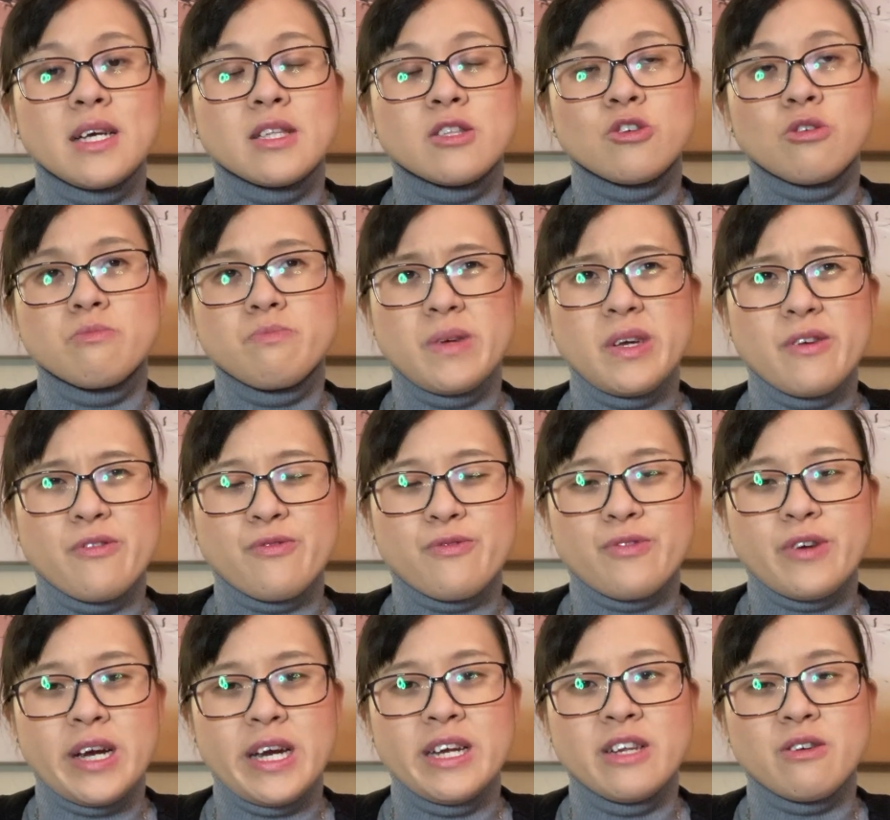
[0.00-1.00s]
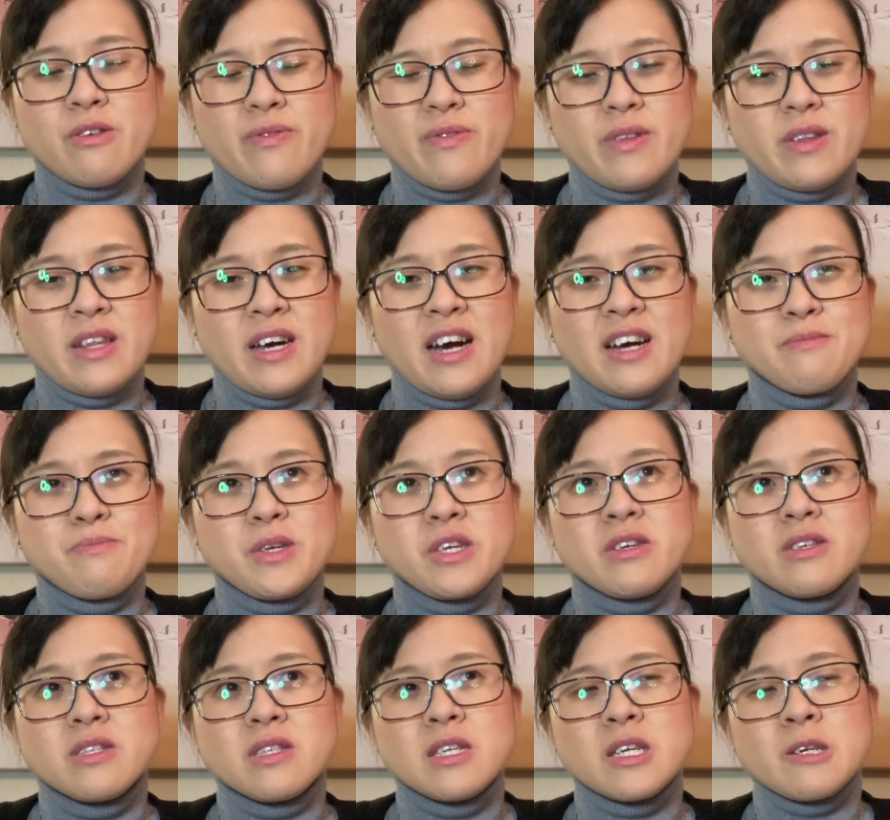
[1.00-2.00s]
Don't be afraid of that,
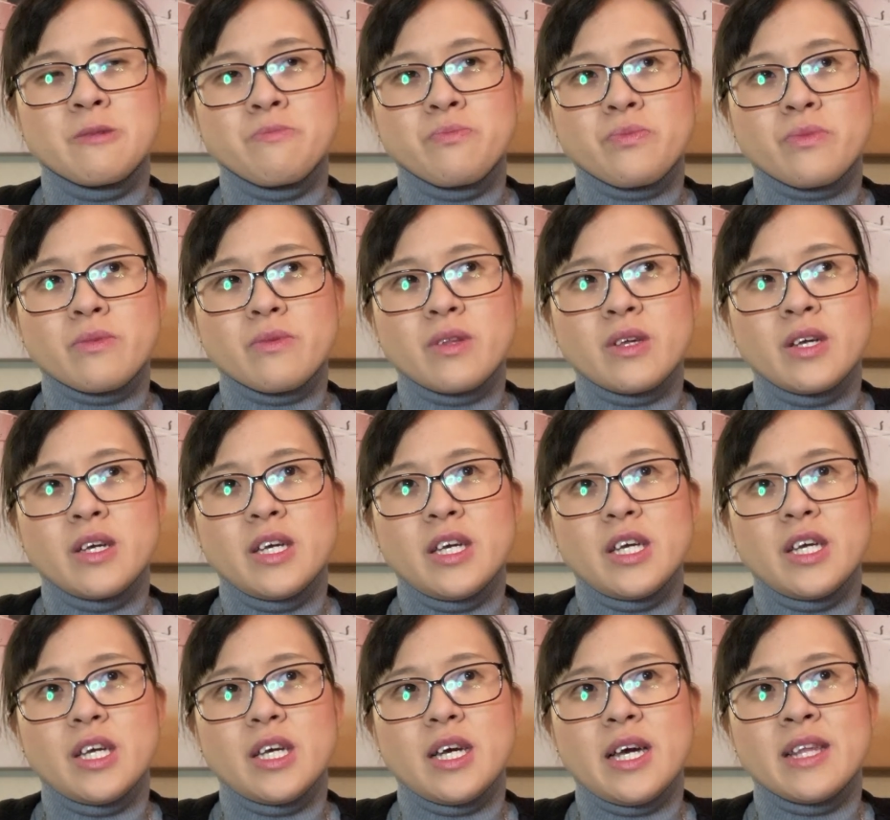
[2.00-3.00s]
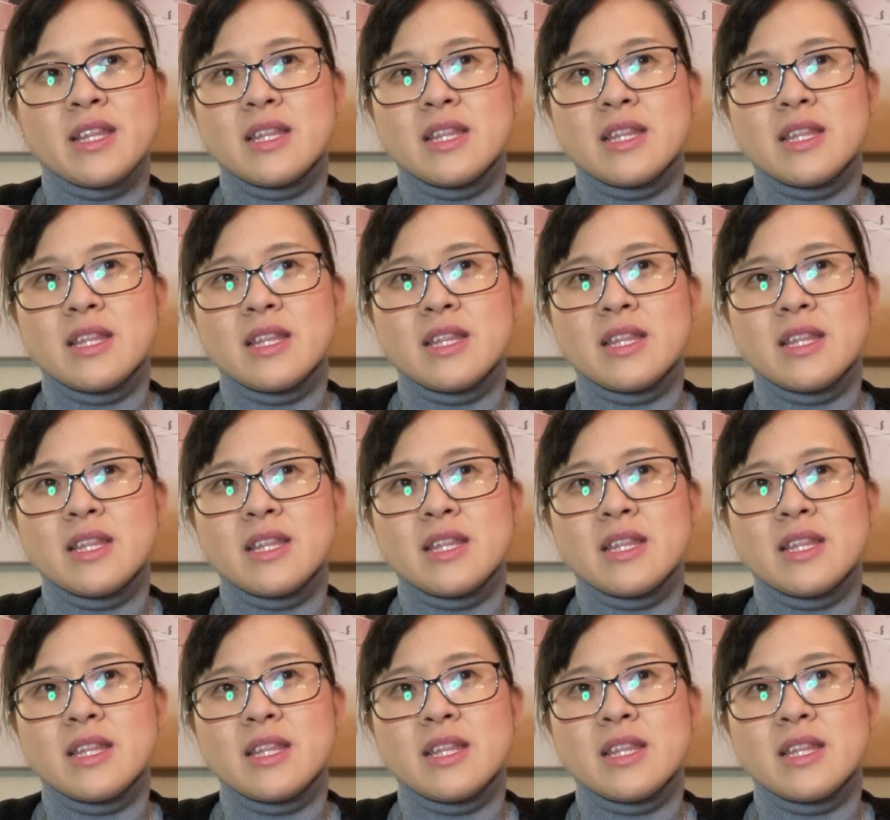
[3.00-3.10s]
because at